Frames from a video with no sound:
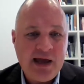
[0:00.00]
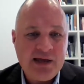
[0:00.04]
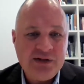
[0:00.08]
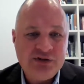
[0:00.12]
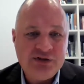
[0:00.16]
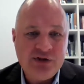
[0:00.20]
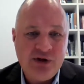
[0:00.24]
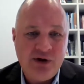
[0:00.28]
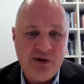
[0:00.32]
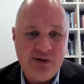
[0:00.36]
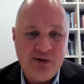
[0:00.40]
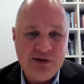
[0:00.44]

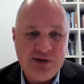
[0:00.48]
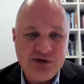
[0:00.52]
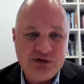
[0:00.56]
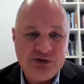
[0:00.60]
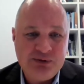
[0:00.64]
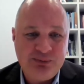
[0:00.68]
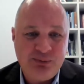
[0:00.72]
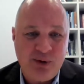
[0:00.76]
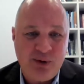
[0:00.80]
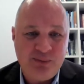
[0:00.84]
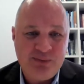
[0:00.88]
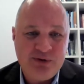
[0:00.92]
And so
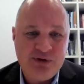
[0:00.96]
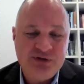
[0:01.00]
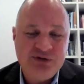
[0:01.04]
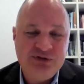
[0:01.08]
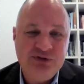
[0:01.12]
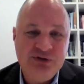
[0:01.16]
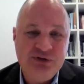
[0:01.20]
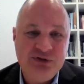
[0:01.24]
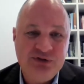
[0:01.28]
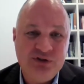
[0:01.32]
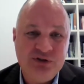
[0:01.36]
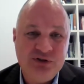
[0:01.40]
this prompted
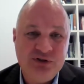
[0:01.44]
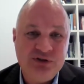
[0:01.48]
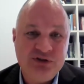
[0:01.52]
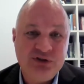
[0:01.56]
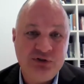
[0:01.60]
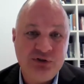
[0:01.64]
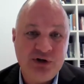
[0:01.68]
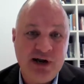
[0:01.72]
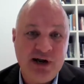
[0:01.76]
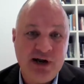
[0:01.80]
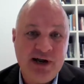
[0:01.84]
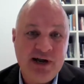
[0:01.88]
Susan
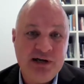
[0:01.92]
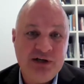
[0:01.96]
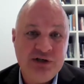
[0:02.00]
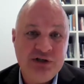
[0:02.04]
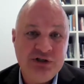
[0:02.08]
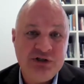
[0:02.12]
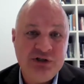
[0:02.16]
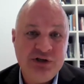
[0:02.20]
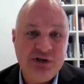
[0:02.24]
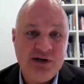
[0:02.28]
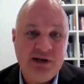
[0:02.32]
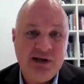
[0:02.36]

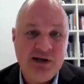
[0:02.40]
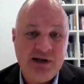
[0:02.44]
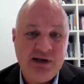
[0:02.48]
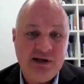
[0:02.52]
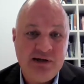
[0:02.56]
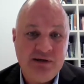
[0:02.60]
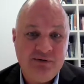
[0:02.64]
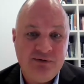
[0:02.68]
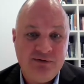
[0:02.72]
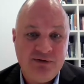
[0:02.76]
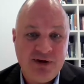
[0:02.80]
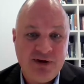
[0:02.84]
Strange in
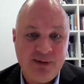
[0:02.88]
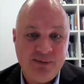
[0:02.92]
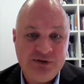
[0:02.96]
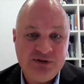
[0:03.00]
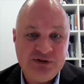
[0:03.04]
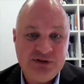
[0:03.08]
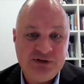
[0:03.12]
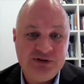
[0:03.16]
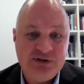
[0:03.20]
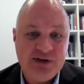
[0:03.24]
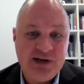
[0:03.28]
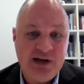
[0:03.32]
a
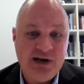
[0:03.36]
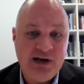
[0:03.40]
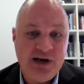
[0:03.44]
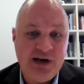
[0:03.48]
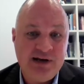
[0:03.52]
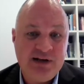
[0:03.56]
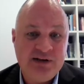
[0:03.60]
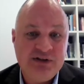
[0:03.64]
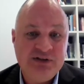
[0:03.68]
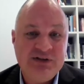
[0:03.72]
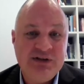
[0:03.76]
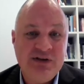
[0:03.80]
famous essay in
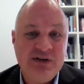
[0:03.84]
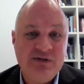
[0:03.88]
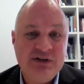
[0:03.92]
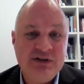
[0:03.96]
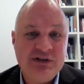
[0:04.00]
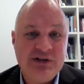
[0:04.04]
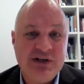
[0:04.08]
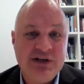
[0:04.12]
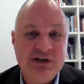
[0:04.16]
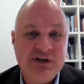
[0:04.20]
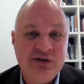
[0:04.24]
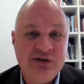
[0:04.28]

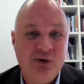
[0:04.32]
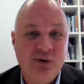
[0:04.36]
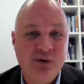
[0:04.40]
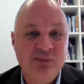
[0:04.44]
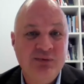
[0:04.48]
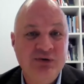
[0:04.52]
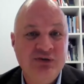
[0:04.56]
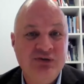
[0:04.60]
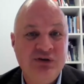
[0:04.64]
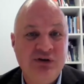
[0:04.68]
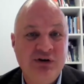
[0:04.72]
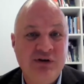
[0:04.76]
1970 to
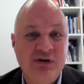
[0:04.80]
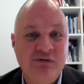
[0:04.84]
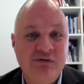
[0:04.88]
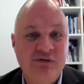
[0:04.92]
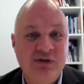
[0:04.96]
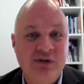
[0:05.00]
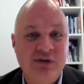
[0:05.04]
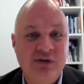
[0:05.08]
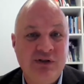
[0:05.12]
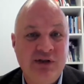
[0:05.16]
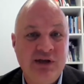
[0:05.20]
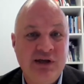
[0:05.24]

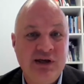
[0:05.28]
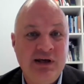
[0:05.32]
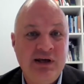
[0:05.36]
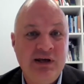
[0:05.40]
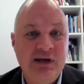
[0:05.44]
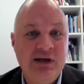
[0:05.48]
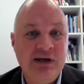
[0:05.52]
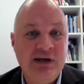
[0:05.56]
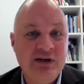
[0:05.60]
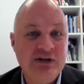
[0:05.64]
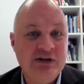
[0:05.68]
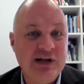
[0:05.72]
observe that
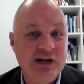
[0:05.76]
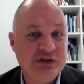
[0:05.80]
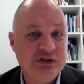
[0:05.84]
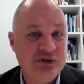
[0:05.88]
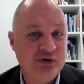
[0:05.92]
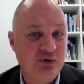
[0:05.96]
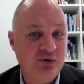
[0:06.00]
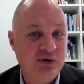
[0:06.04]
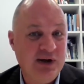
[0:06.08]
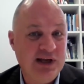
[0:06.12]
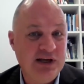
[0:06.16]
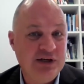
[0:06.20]
the
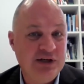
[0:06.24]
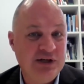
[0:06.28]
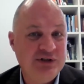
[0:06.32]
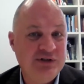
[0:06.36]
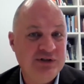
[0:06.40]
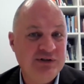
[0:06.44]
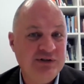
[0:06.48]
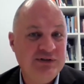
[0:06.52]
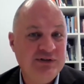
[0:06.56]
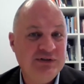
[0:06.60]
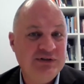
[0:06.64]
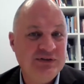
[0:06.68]
international
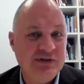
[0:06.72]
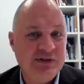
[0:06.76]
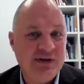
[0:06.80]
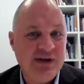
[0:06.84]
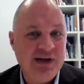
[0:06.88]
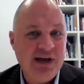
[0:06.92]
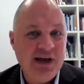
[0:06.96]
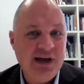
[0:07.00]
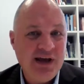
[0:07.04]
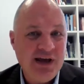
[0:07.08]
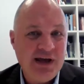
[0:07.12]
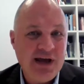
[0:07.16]

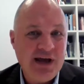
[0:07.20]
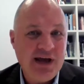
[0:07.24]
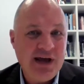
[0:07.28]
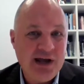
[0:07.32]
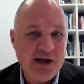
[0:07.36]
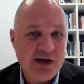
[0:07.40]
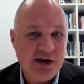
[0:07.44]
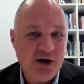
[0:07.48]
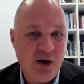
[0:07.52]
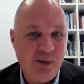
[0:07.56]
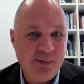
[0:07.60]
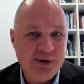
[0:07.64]
relations
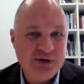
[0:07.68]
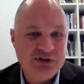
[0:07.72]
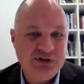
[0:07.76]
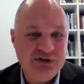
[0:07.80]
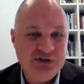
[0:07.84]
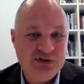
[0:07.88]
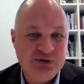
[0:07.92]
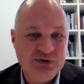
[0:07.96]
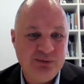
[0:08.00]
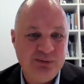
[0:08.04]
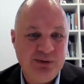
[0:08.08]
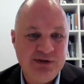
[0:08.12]
and economics
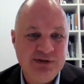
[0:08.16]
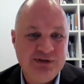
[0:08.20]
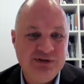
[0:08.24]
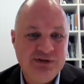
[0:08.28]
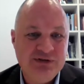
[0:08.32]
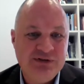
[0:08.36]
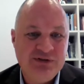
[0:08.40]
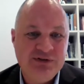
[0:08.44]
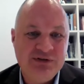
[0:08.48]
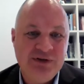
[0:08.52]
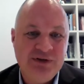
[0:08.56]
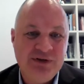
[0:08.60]

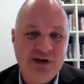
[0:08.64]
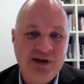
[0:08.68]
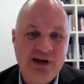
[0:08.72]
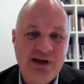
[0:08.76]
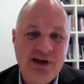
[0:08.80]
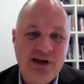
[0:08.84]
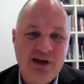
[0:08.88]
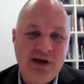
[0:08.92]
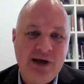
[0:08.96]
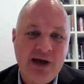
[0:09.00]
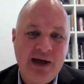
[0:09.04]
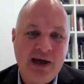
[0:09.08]
disciplines
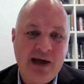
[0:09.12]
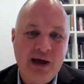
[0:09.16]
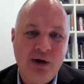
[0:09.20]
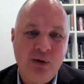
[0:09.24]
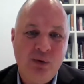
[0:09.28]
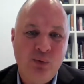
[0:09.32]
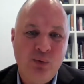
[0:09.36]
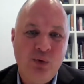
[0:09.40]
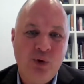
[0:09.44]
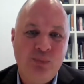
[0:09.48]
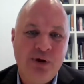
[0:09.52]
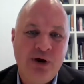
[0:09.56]

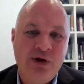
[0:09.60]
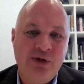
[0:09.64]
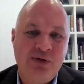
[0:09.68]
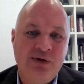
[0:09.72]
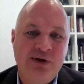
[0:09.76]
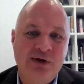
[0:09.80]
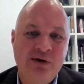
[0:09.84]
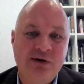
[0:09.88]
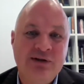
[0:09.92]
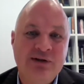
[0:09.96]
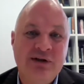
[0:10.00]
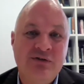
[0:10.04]
were
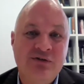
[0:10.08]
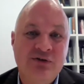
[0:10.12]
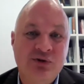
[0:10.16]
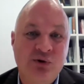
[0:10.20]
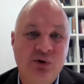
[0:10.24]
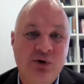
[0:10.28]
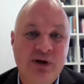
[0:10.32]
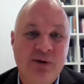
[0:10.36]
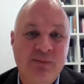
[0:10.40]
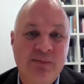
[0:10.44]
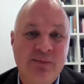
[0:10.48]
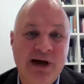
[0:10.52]
both guilty of
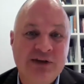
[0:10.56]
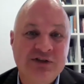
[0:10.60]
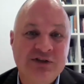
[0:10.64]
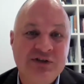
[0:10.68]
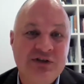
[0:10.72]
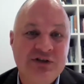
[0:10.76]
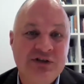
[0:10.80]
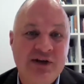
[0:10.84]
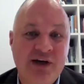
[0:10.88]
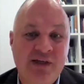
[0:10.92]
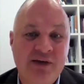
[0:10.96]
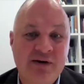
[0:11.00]
talking
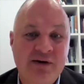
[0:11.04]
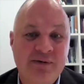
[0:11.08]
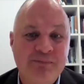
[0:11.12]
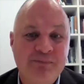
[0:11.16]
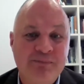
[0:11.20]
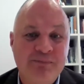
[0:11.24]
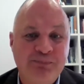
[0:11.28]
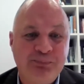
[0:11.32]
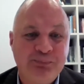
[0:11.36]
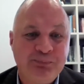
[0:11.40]
past each other,